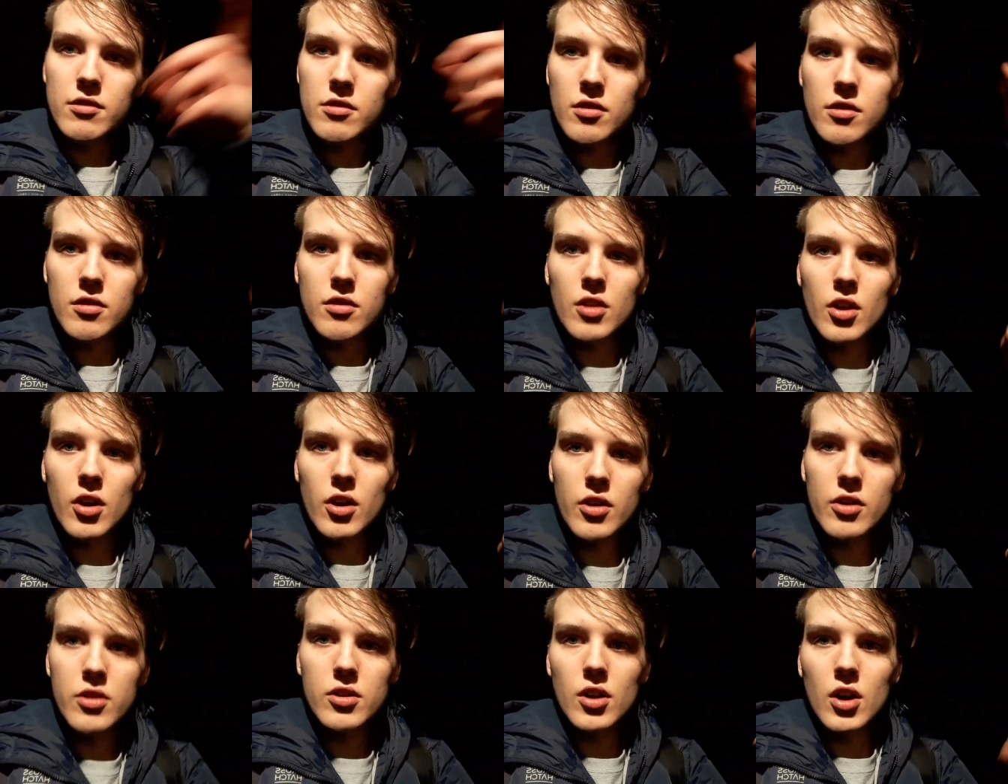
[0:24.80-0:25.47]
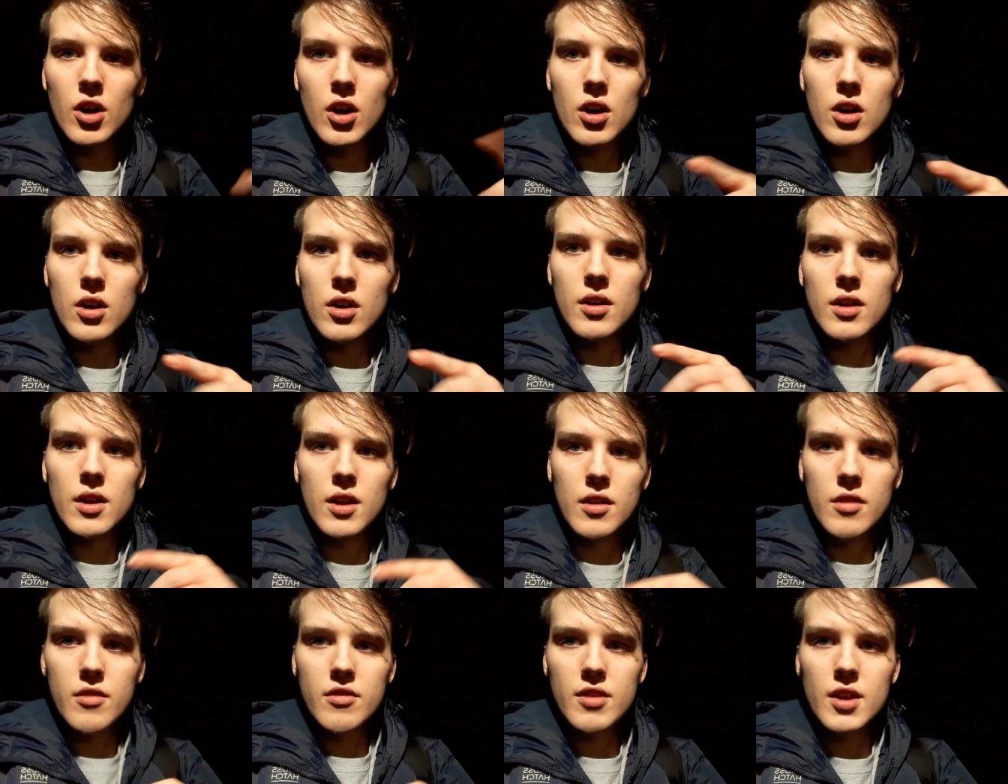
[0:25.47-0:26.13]
just turned
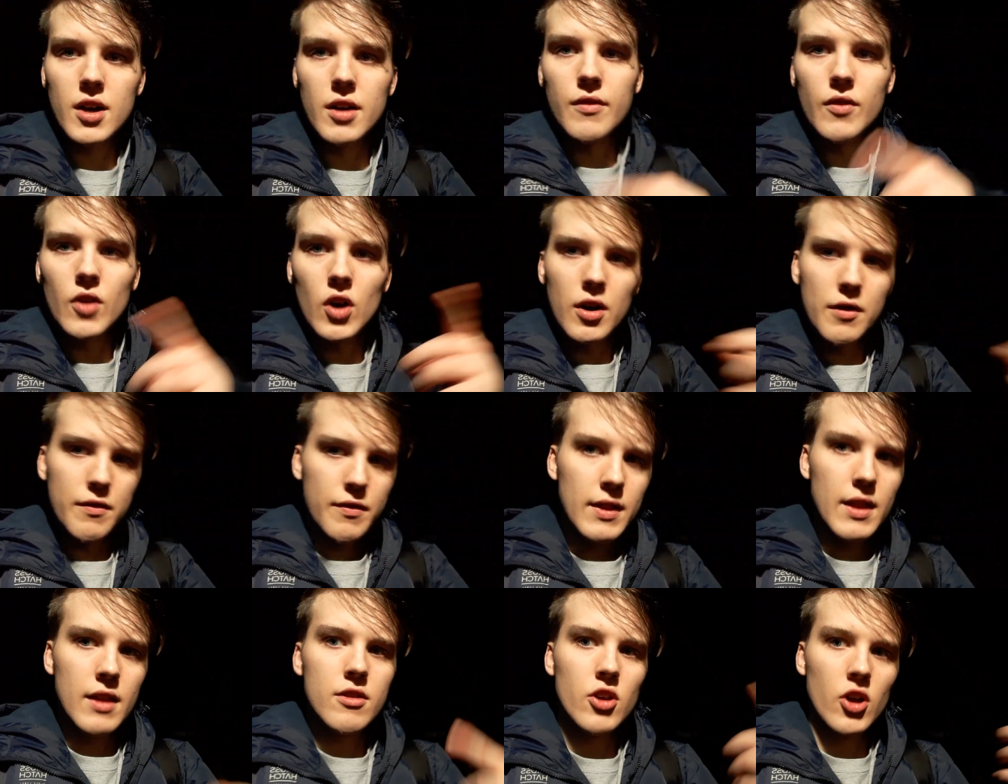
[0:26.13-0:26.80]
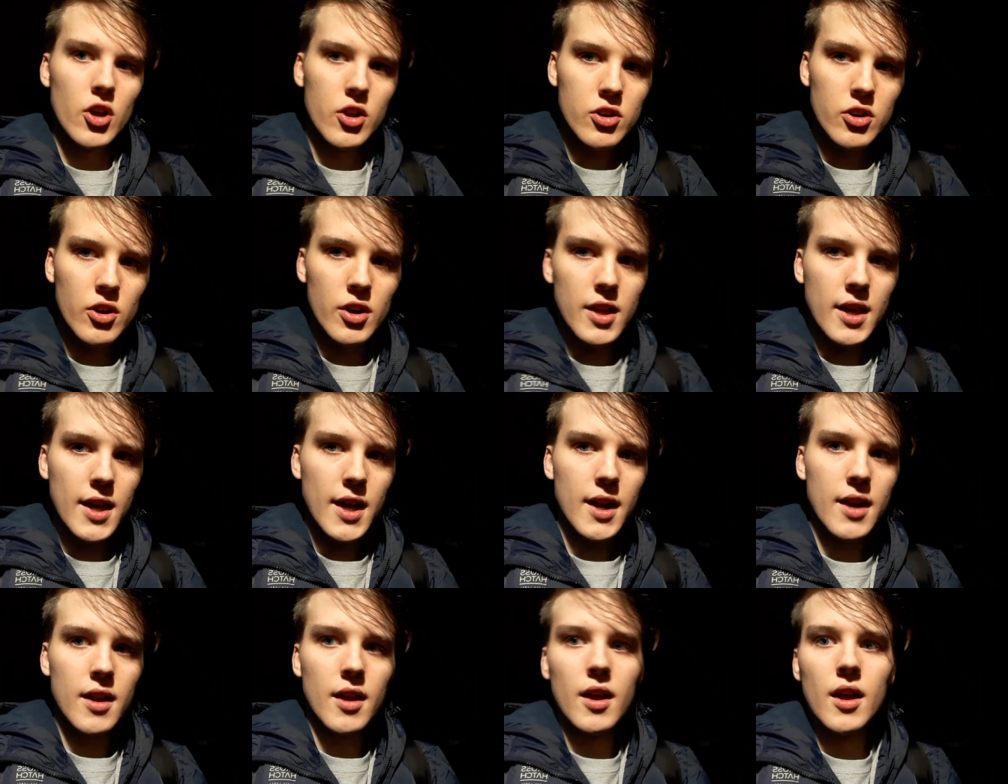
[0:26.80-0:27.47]
itself off and then turned on
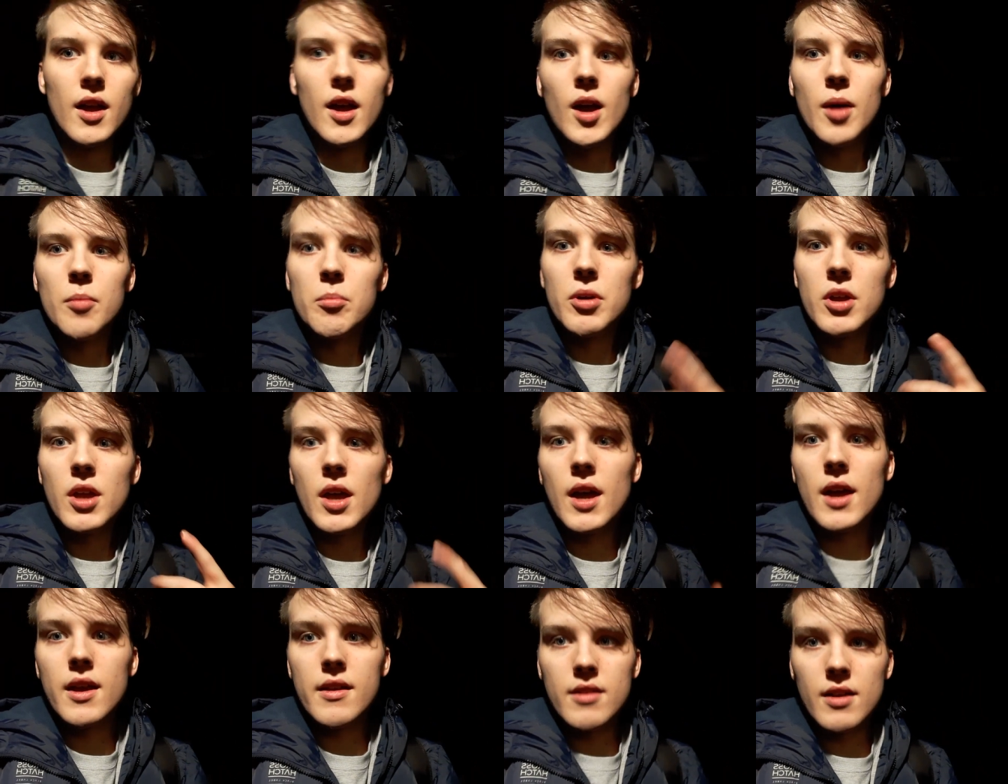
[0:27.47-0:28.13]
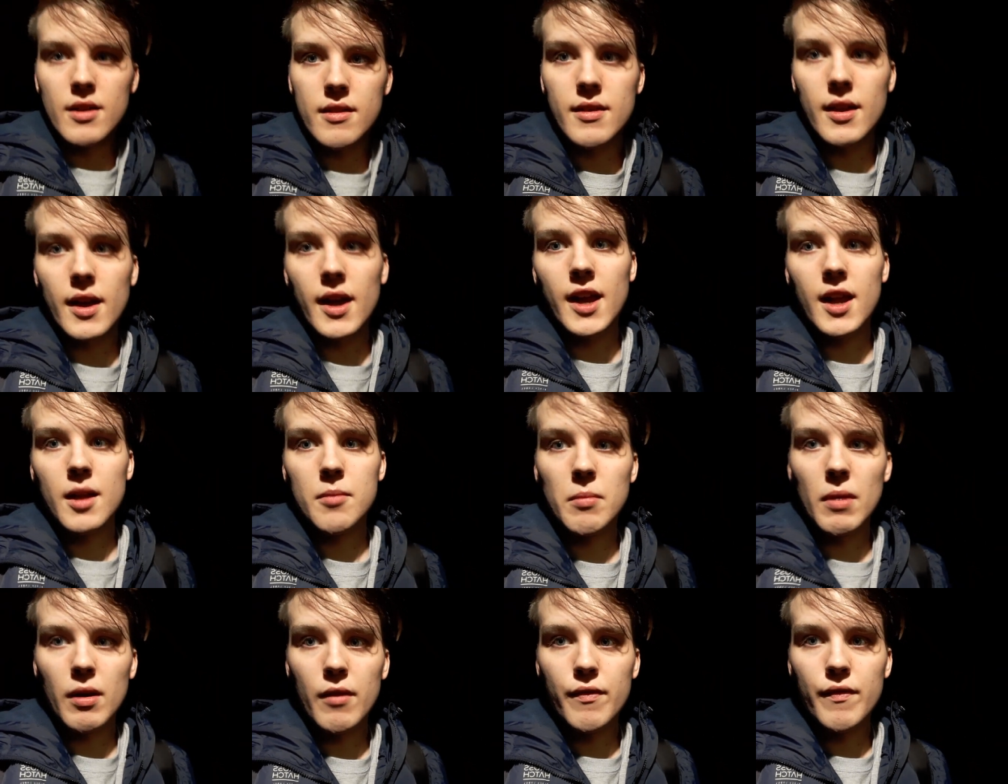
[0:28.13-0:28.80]
again. But yeah, he's an
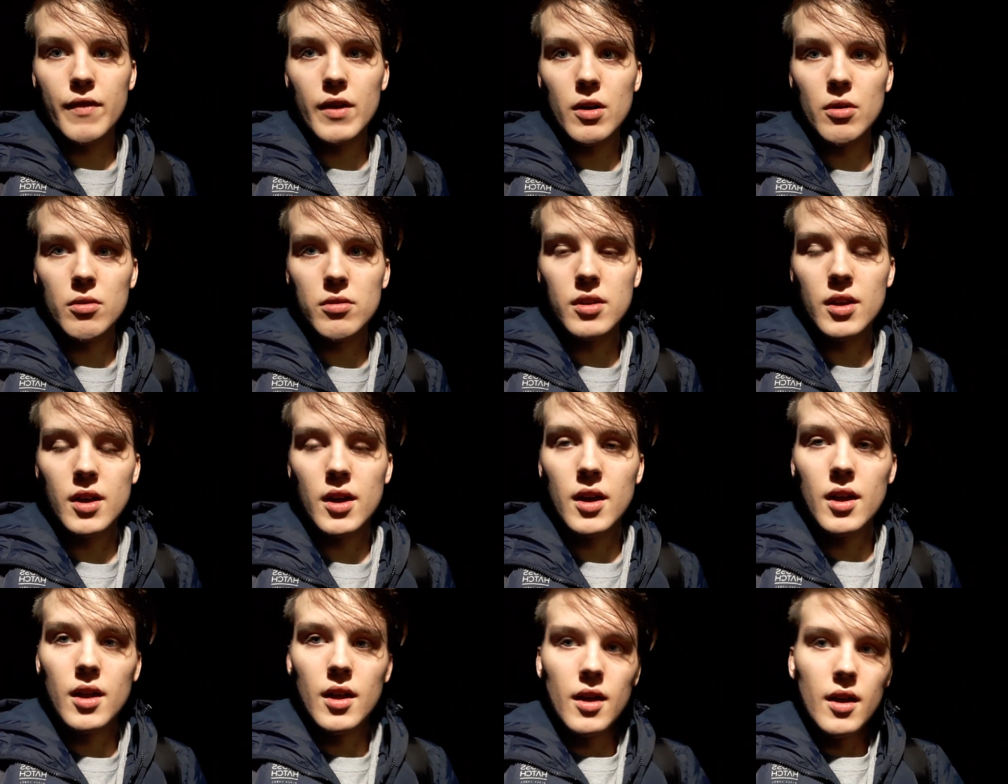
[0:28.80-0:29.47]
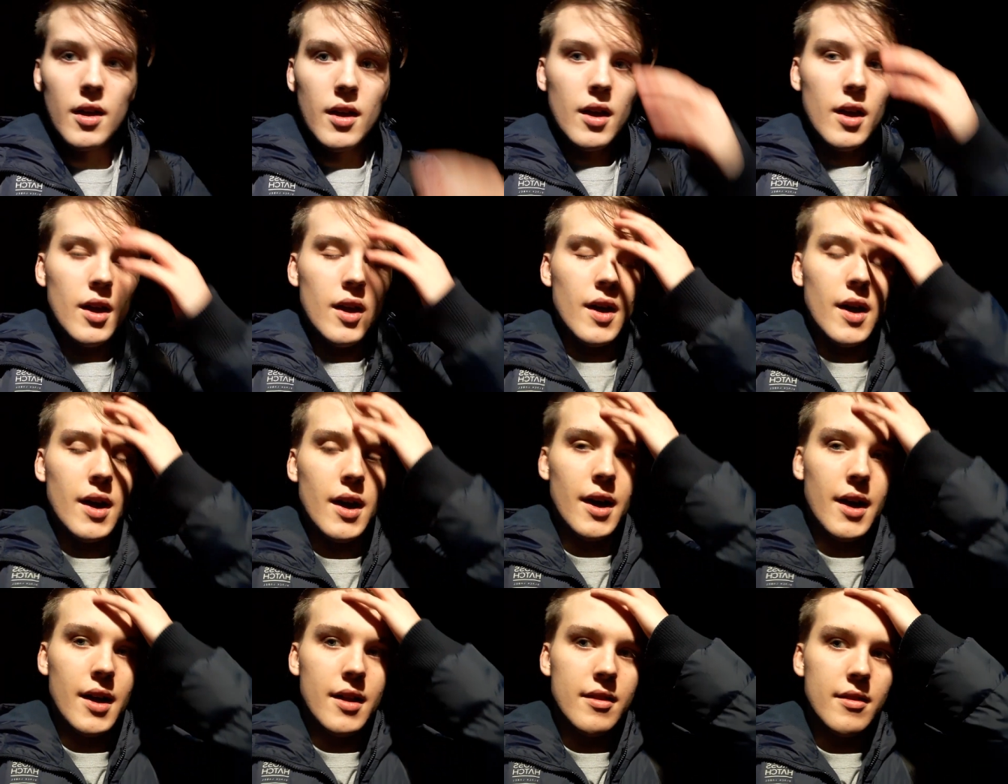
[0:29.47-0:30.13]
attacking midfielder
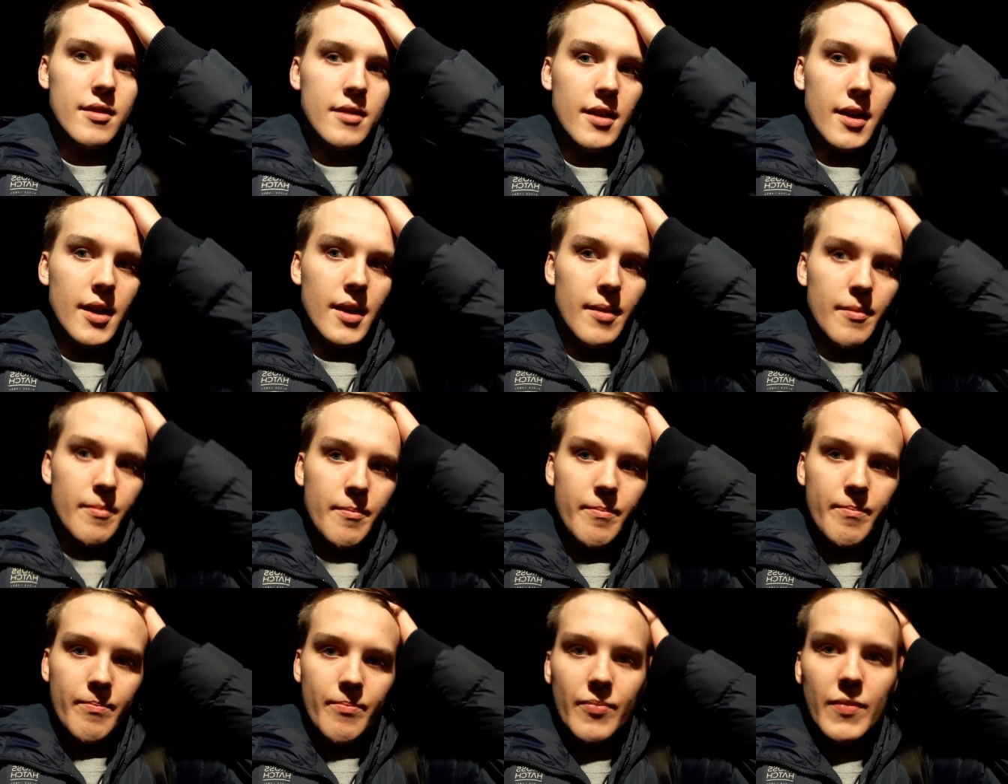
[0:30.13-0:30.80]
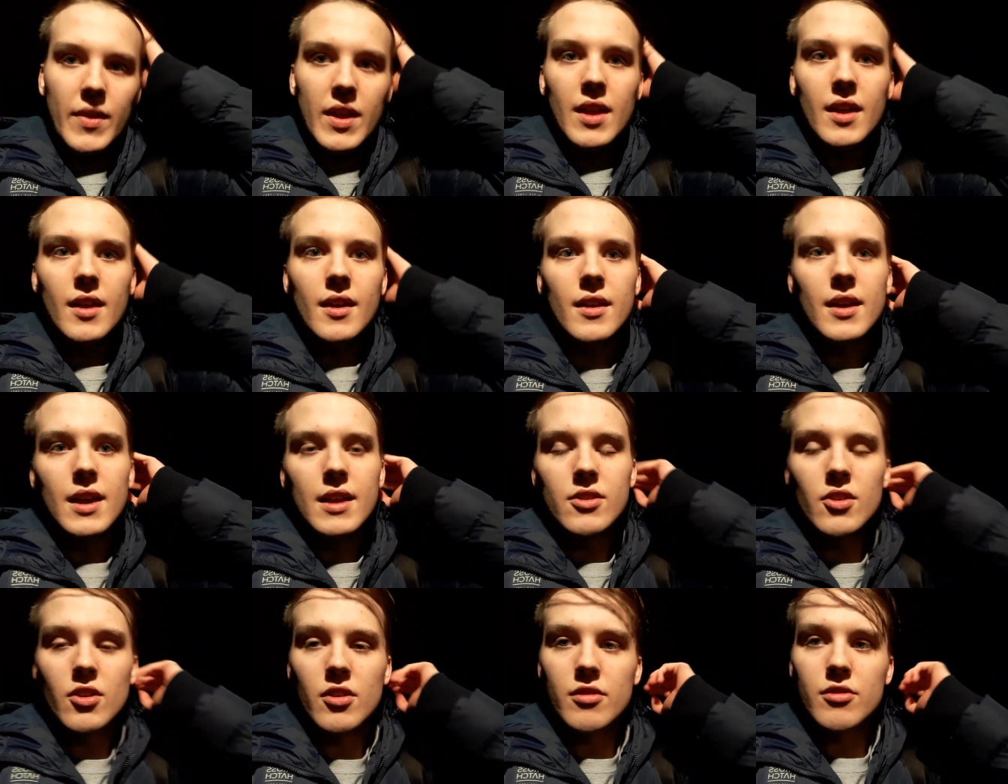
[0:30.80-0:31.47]
and um,
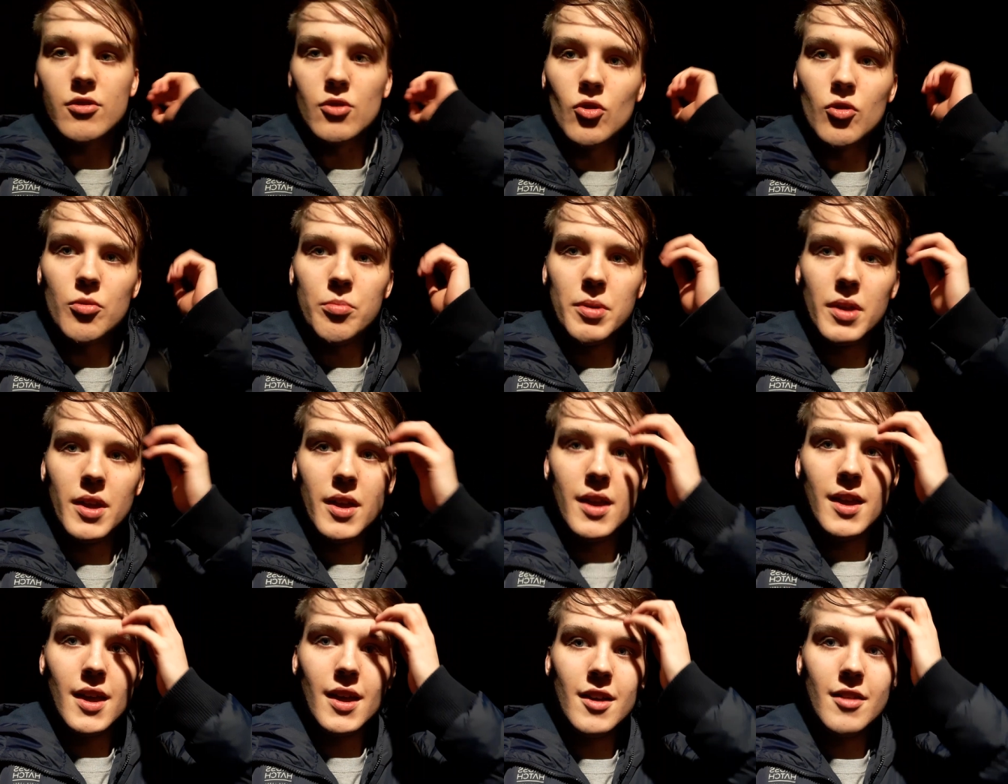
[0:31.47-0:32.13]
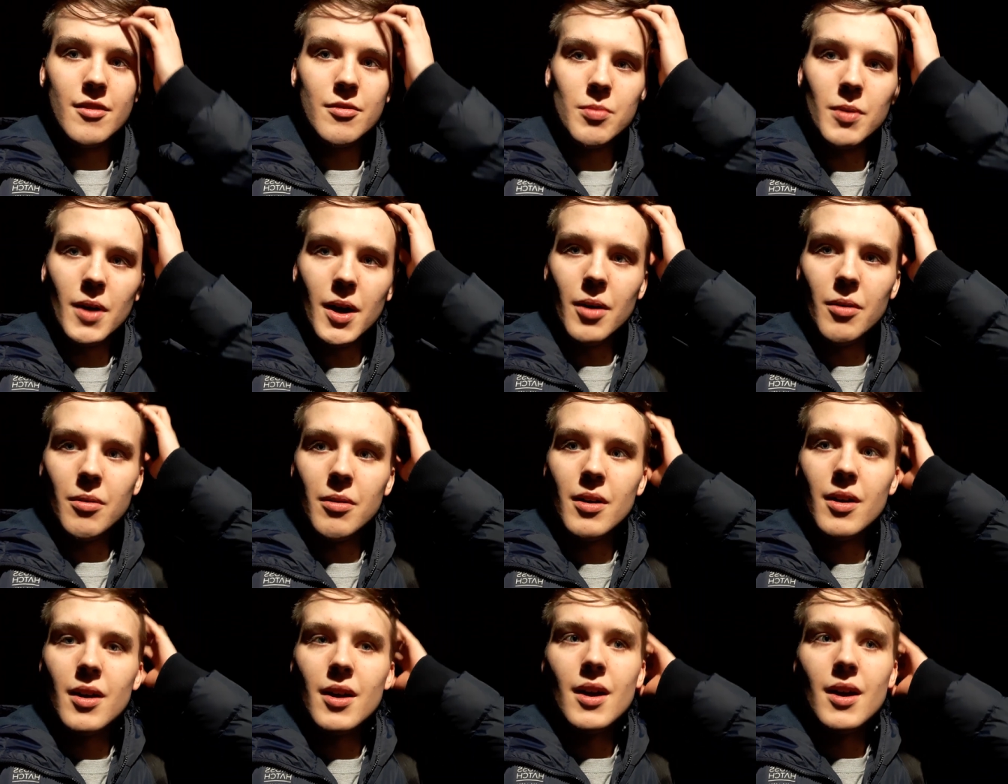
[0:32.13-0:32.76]
he'd done a scorpion kick as well.